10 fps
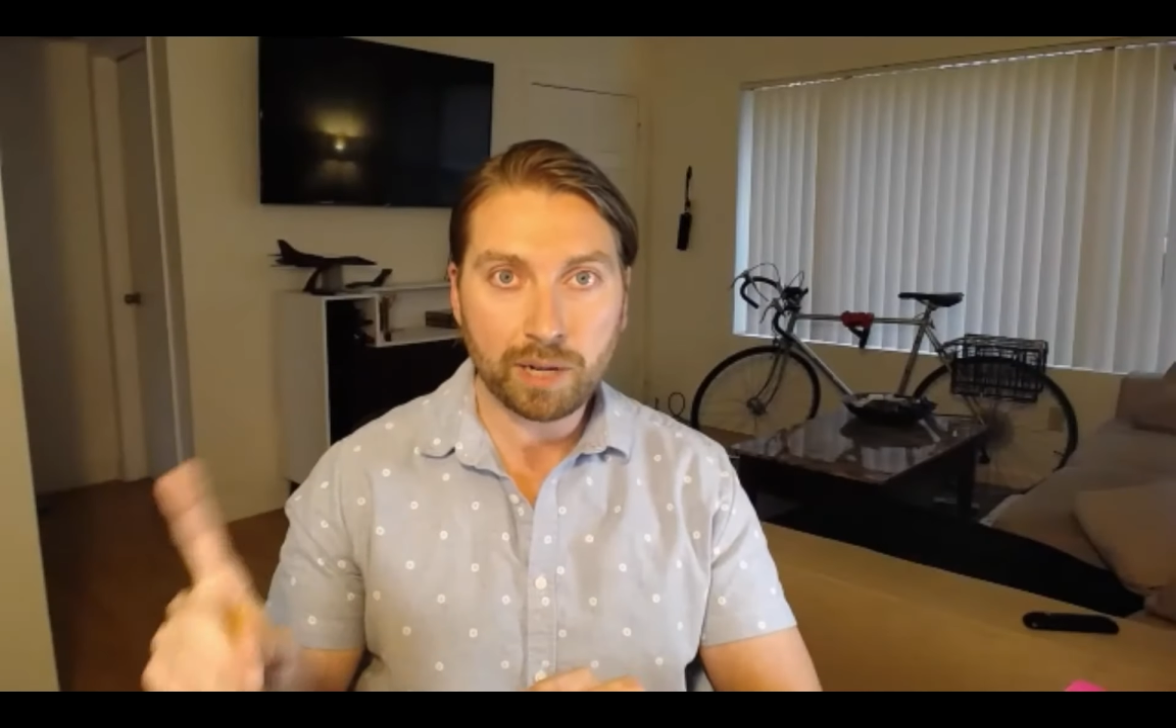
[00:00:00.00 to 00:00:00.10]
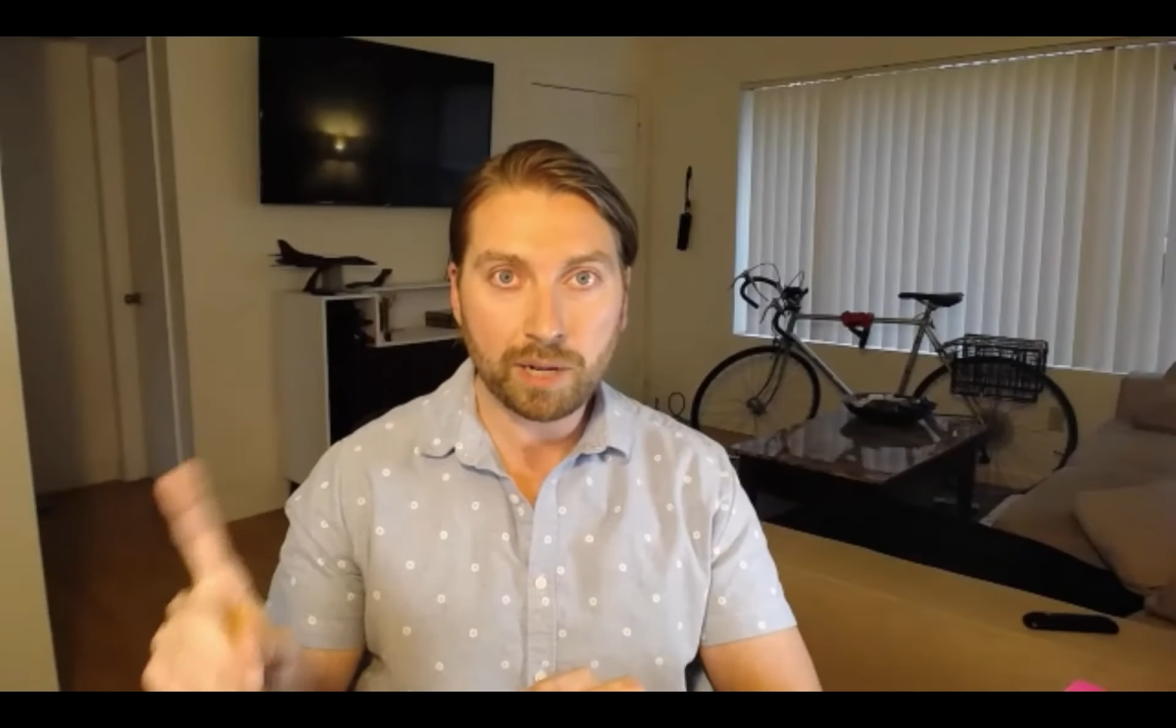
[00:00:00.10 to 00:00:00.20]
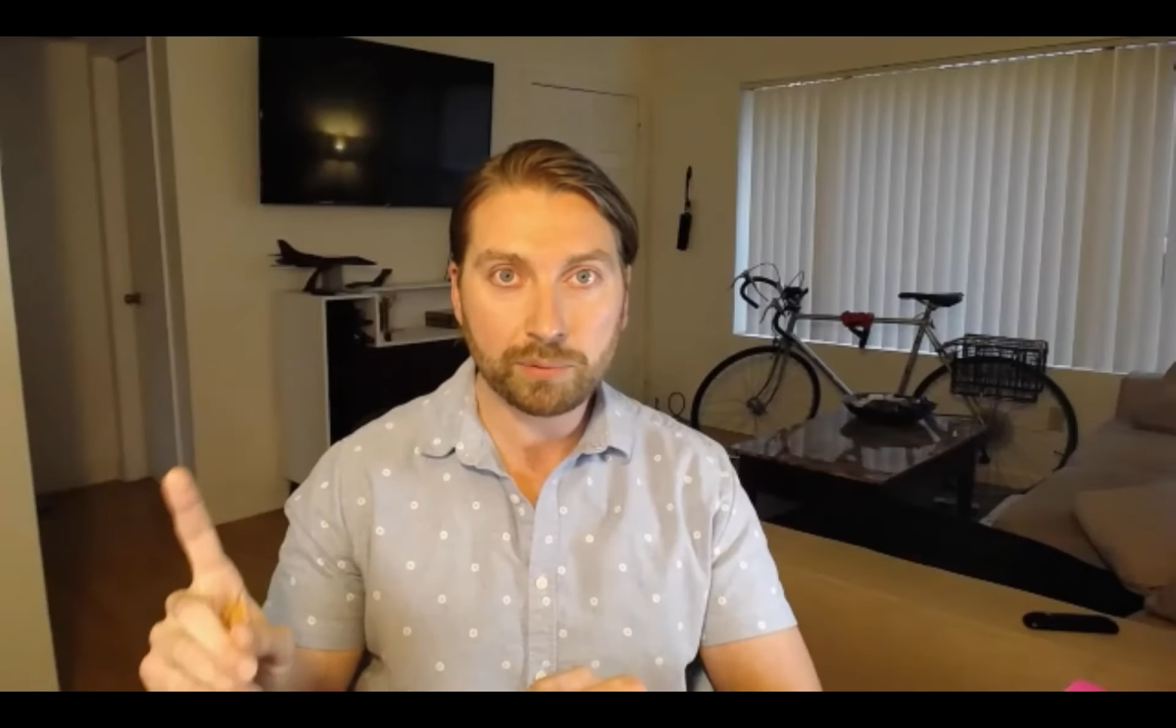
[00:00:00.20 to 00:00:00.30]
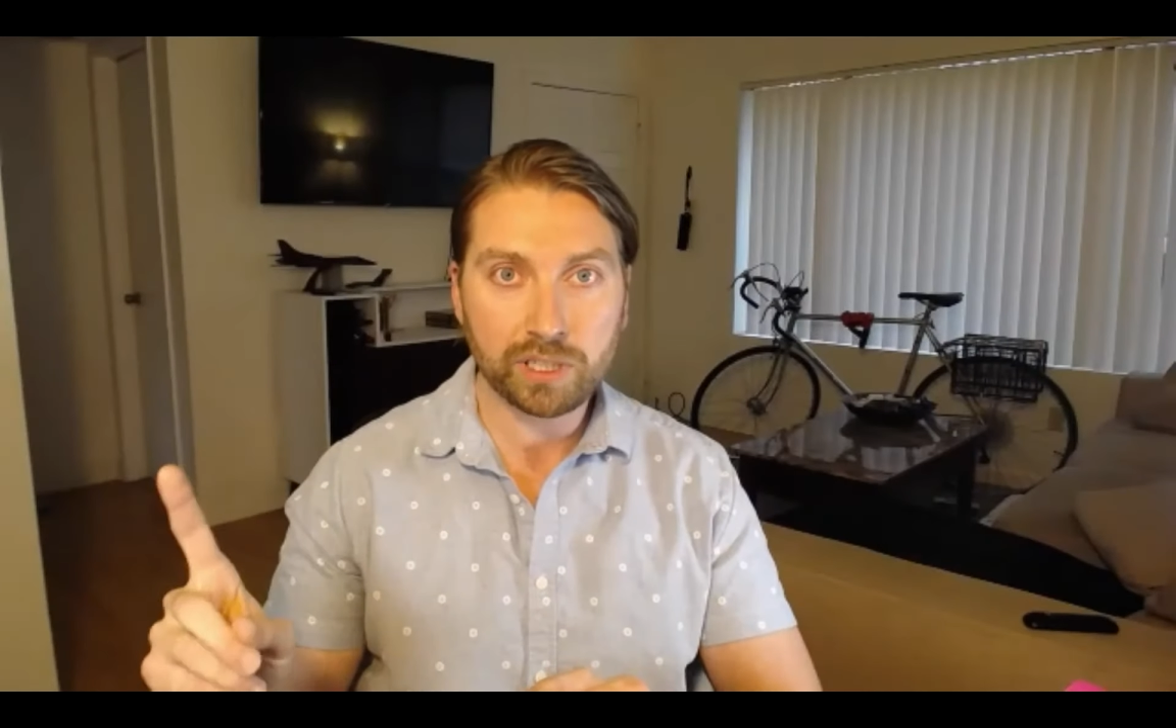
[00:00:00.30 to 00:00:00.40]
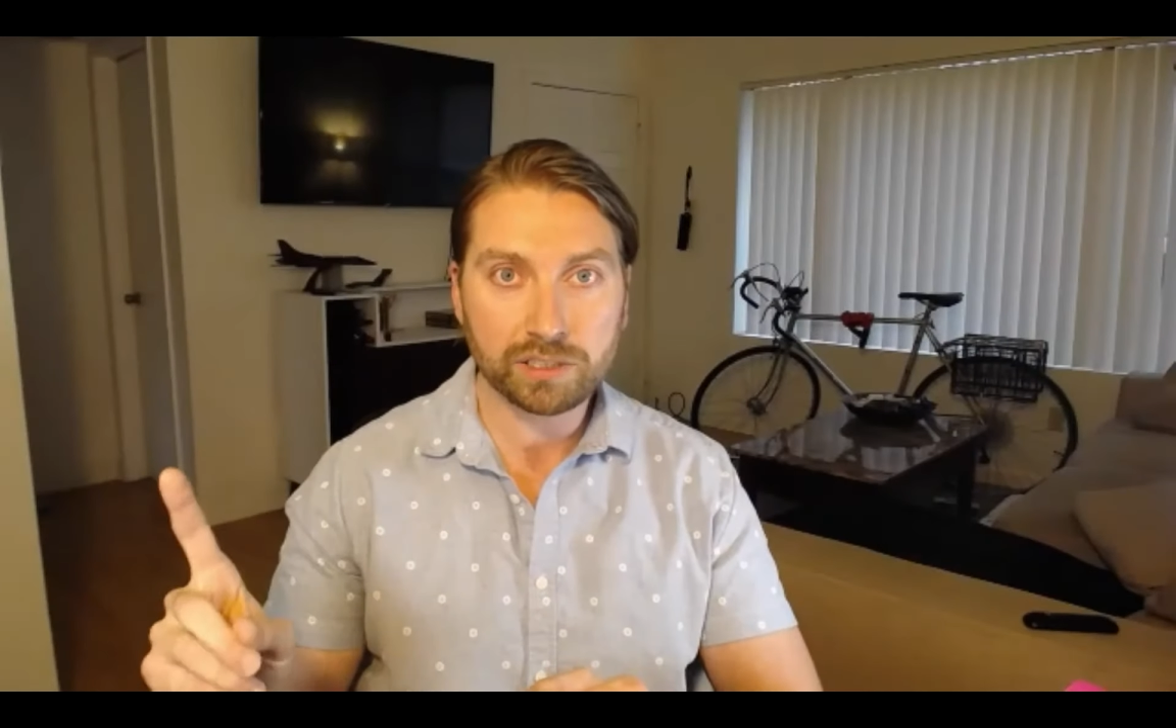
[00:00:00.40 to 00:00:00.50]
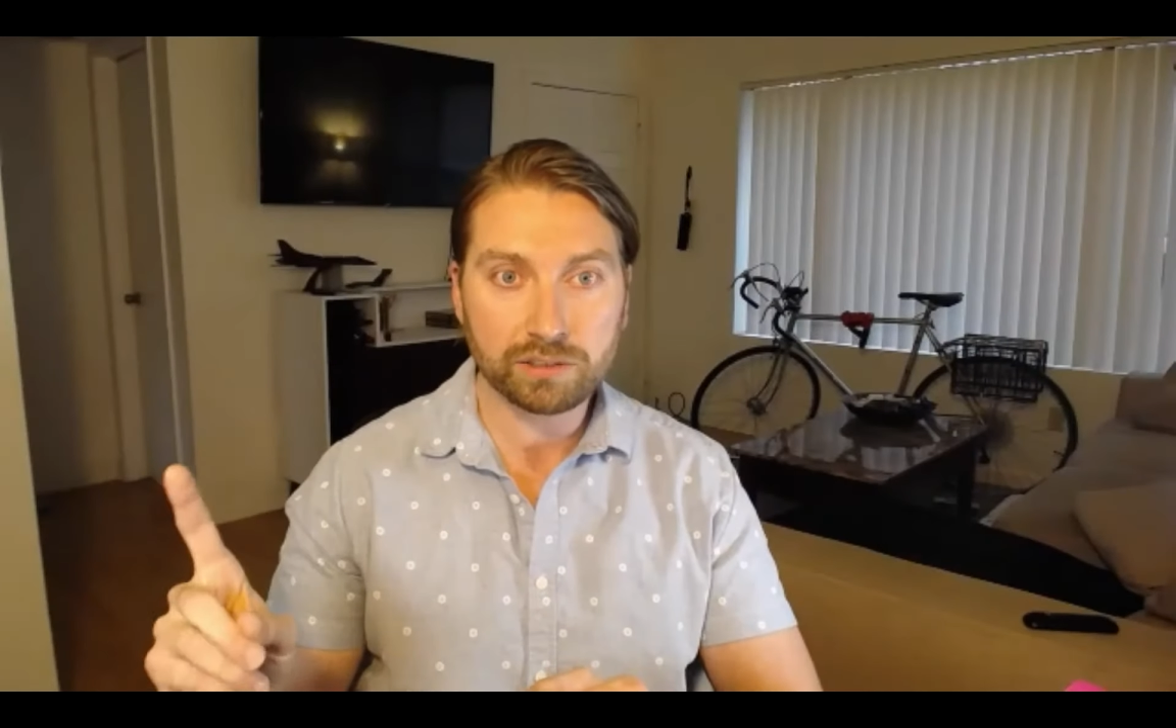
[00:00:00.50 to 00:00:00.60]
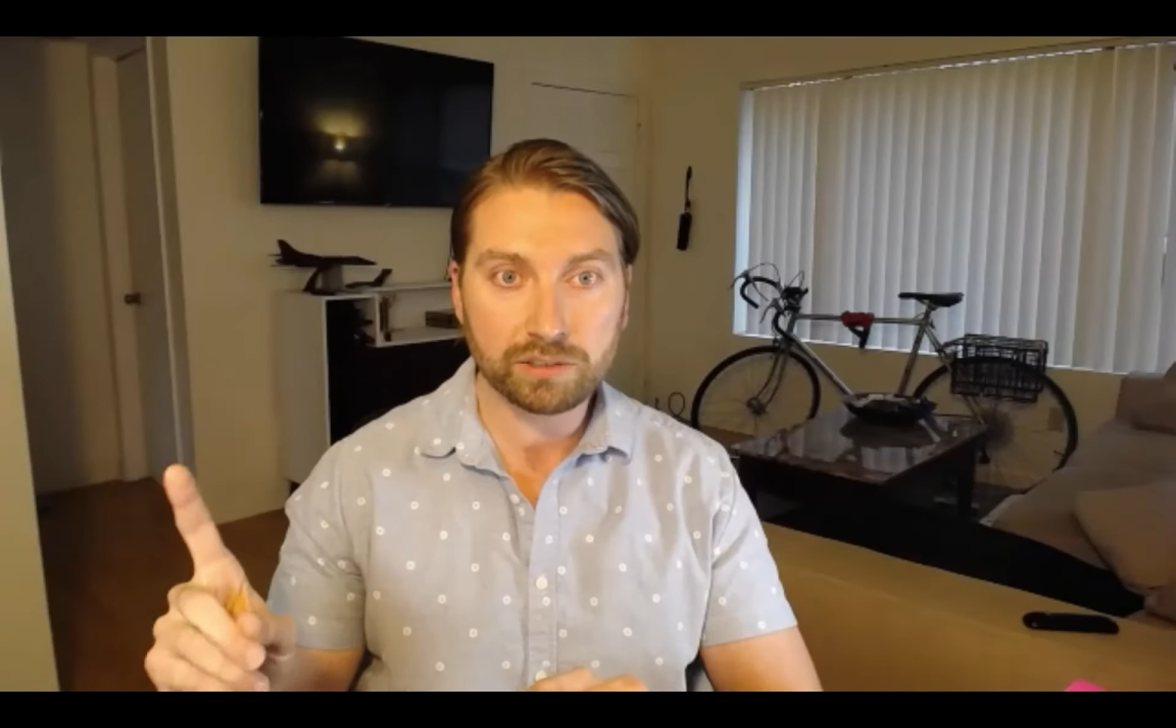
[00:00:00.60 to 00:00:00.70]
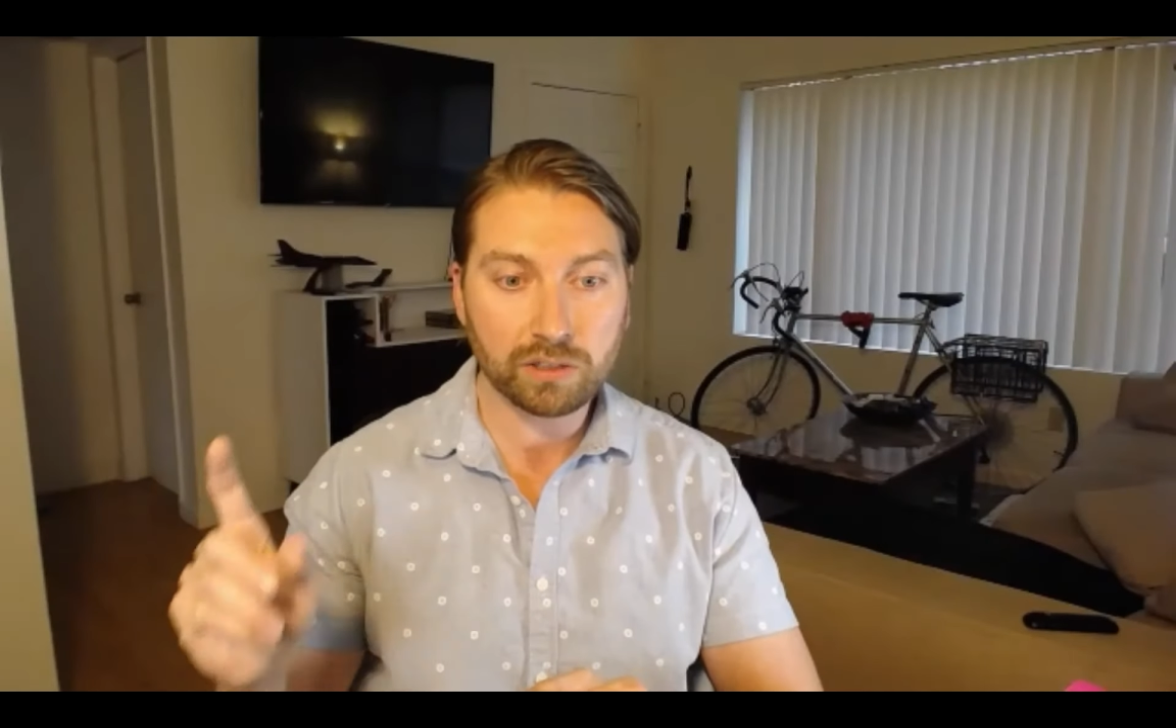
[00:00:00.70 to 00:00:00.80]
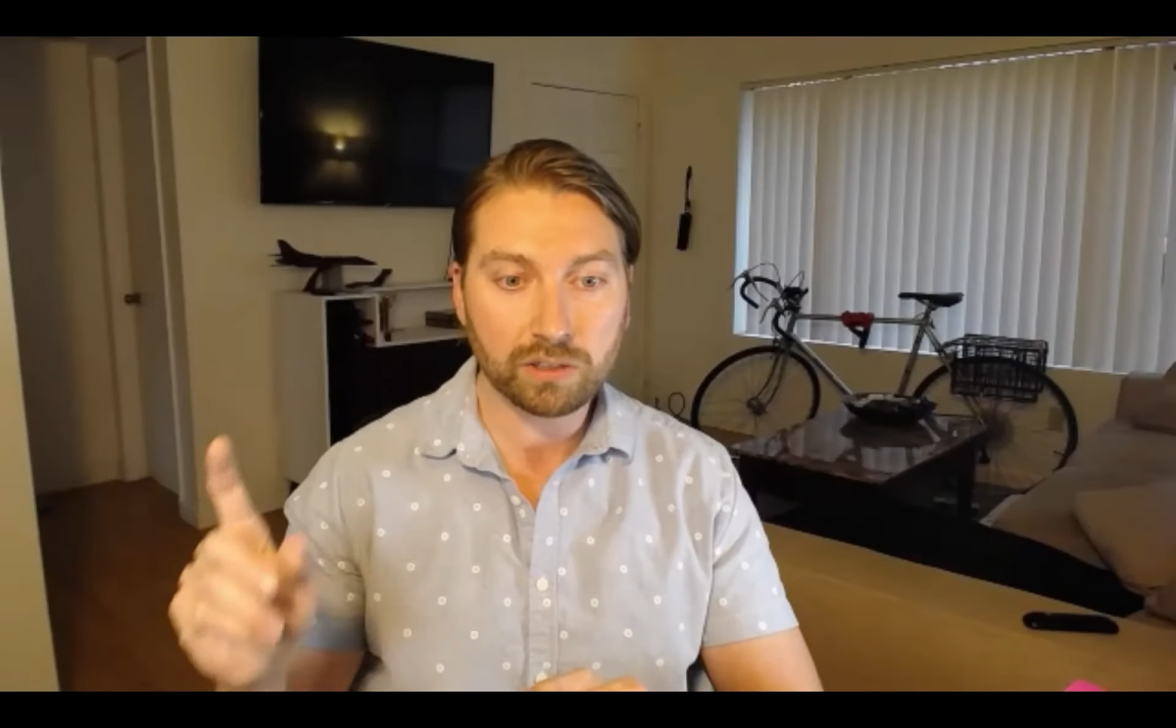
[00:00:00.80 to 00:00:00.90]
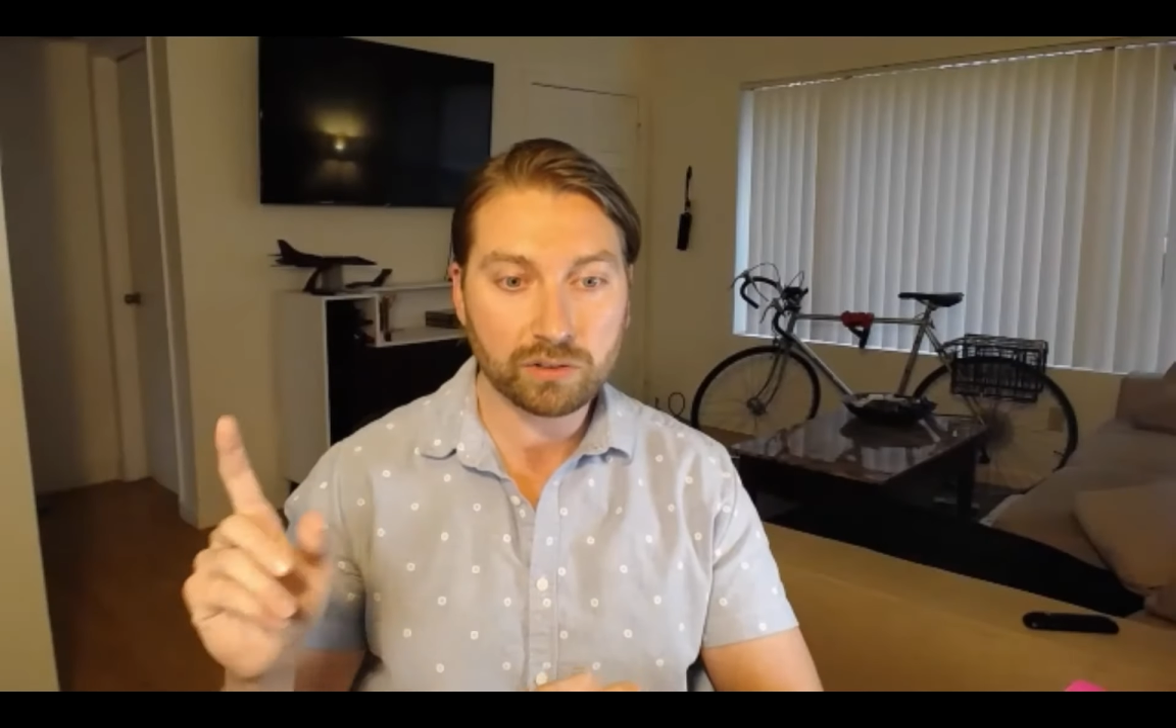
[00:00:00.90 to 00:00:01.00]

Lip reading: population growth,